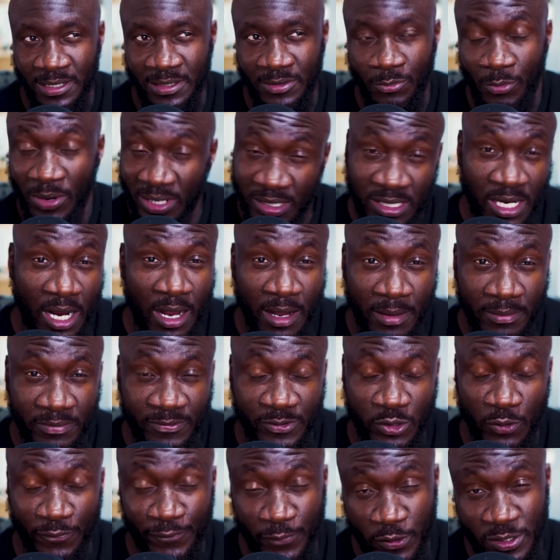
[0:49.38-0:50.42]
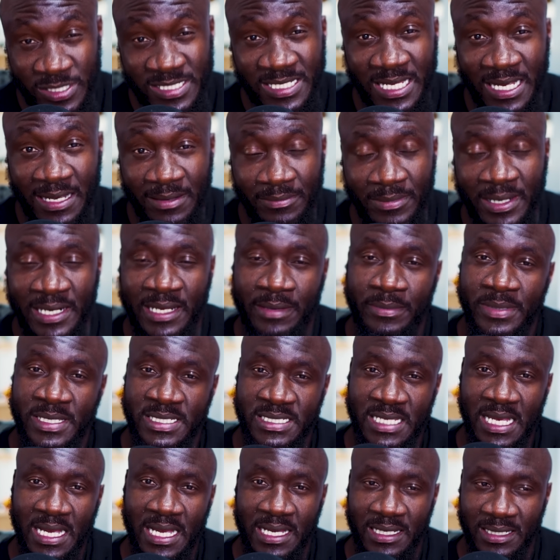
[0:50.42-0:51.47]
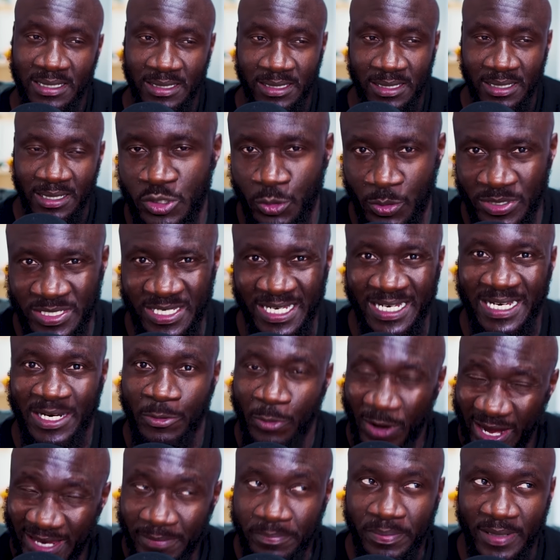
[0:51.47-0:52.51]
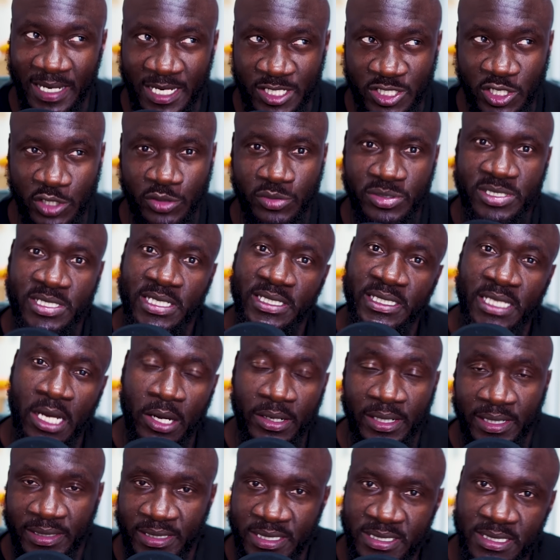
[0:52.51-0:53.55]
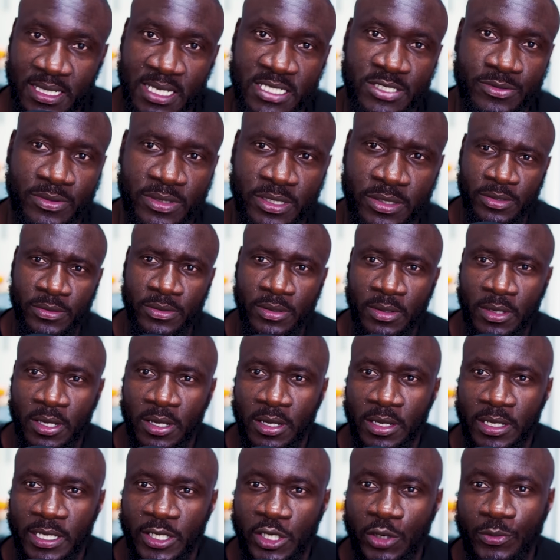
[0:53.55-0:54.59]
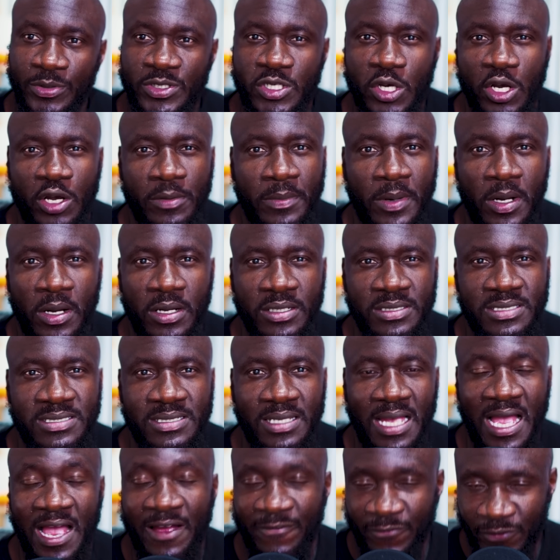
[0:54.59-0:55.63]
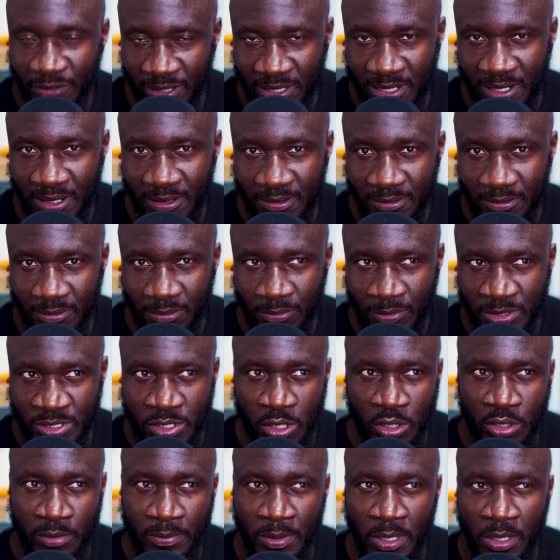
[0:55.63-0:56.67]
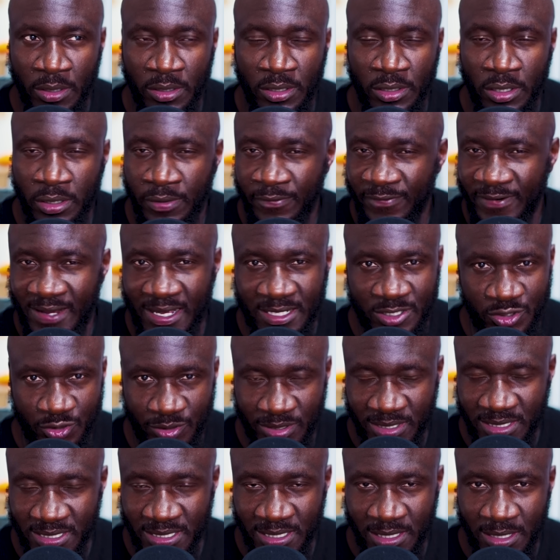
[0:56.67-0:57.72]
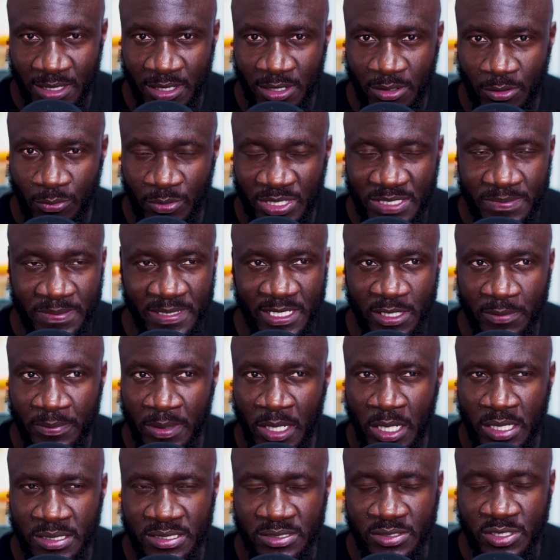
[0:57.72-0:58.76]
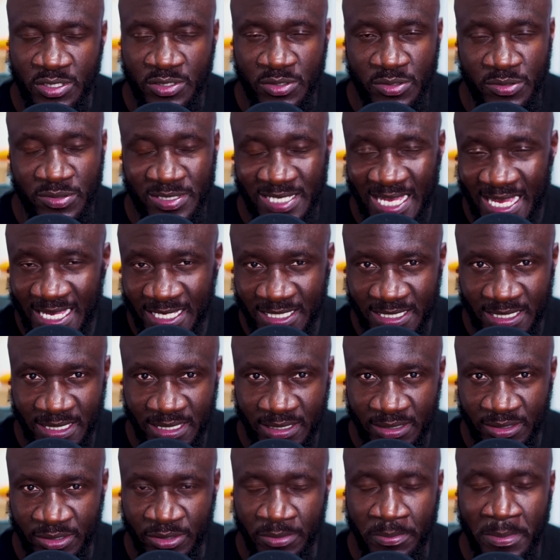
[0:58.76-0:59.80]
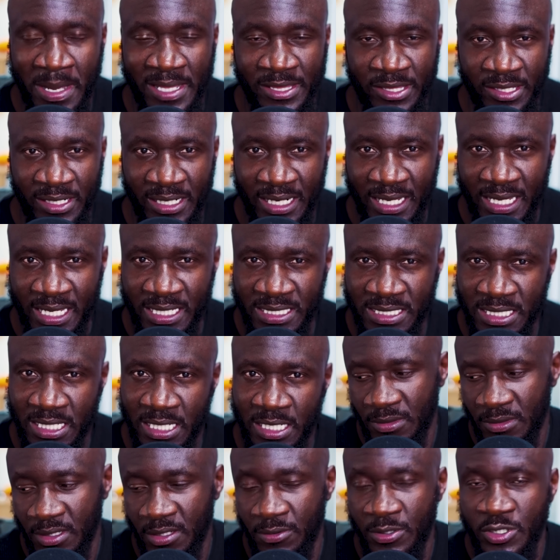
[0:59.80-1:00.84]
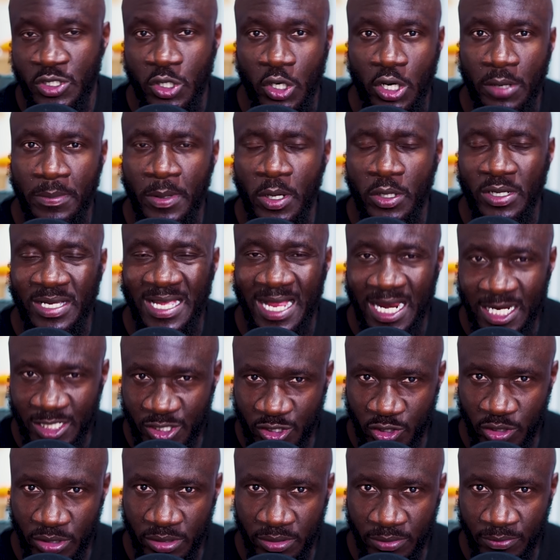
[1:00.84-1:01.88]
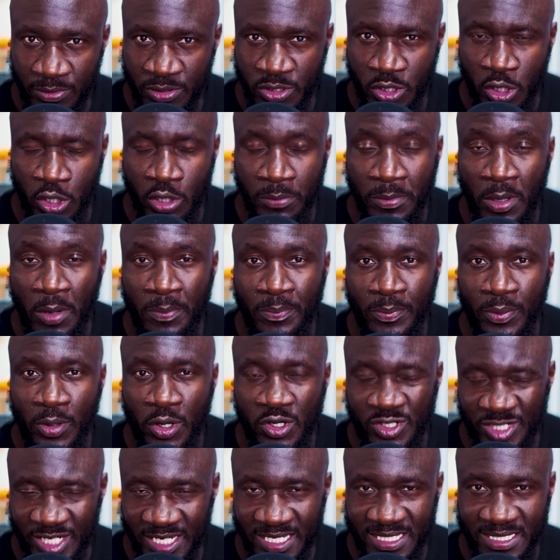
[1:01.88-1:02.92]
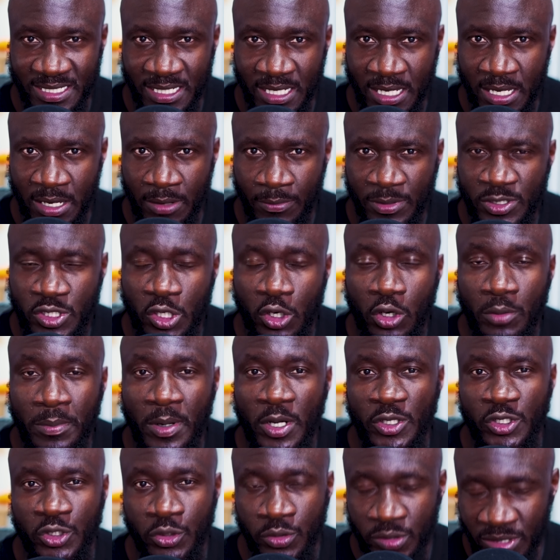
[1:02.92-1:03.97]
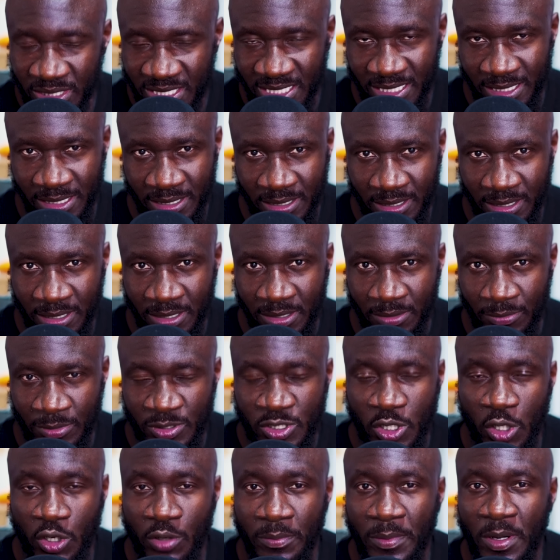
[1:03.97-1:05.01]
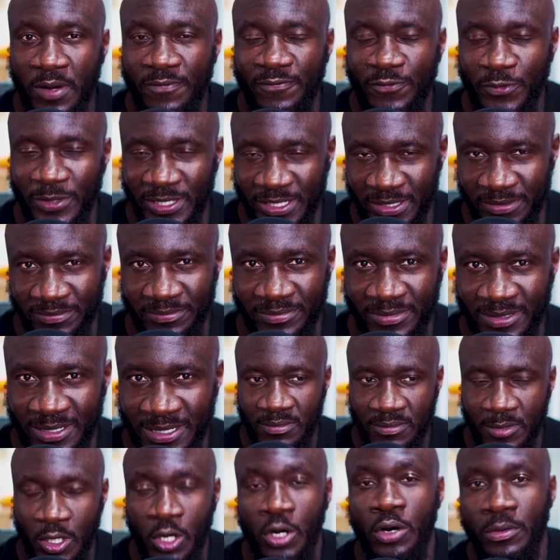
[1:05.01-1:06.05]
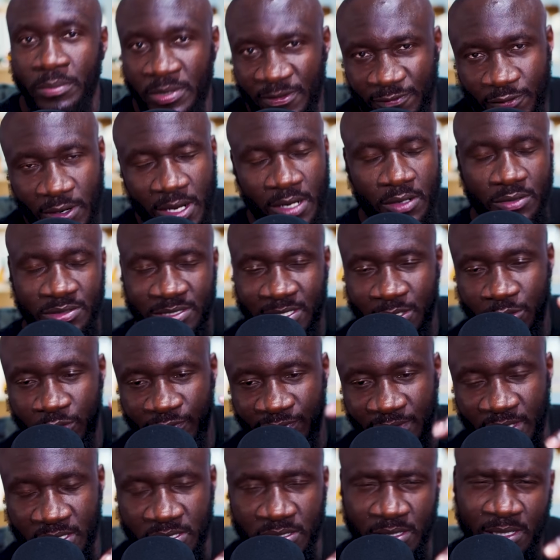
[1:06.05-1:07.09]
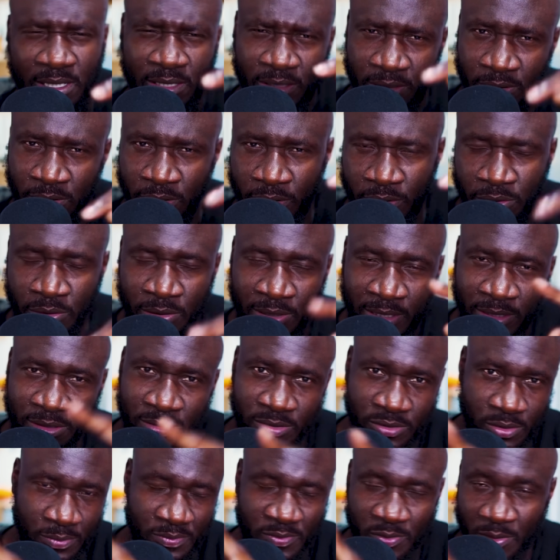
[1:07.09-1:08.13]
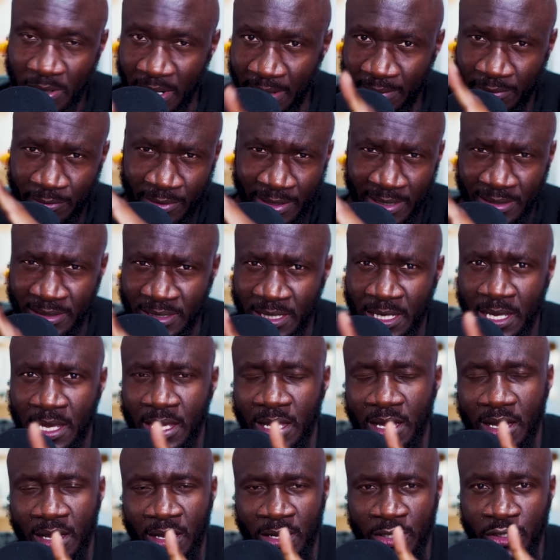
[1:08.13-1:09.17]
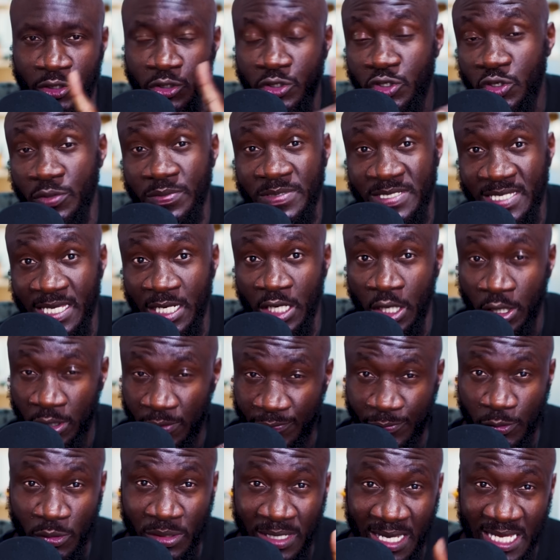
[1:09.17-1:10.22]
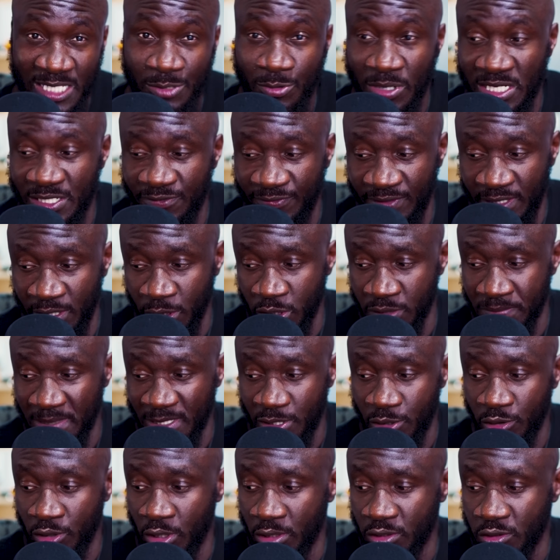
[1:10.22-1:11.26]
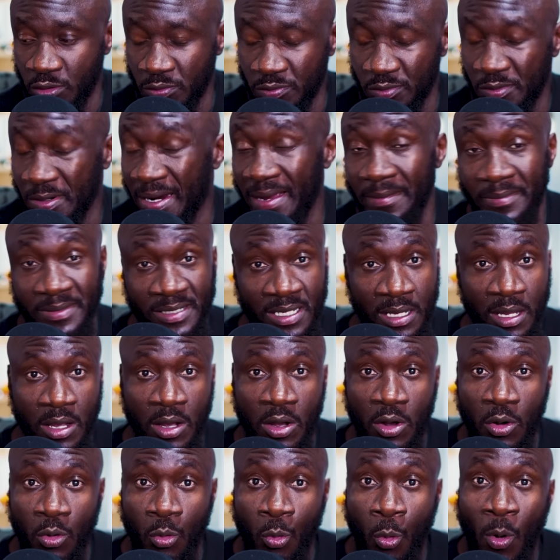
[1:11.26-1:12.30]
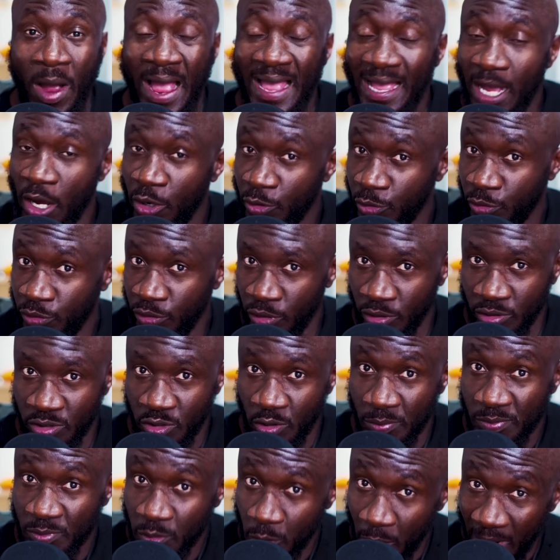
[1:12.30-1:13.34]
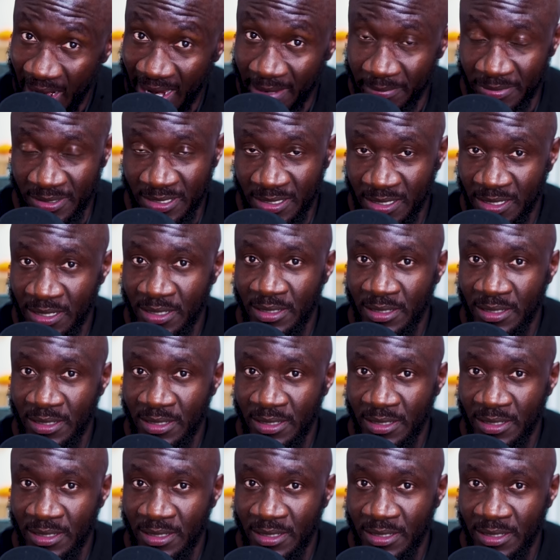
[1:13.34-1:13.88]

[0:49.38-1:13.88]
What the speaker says: Welcome, your first time. My name is Zach. It's always a great pleasure to sit down and discuss with you. Here we talk about Africa. We talk about a lot of countries. We speak about the society, the motherland. We talk about culture. We talk about projects. We talk about unity. We talk about freedom. Oh, before I continue, fellas, okay, you need to subscribe, right? YouTube say a lot of you guys watch videos, but you're not subscribed. Why are you not subscribed?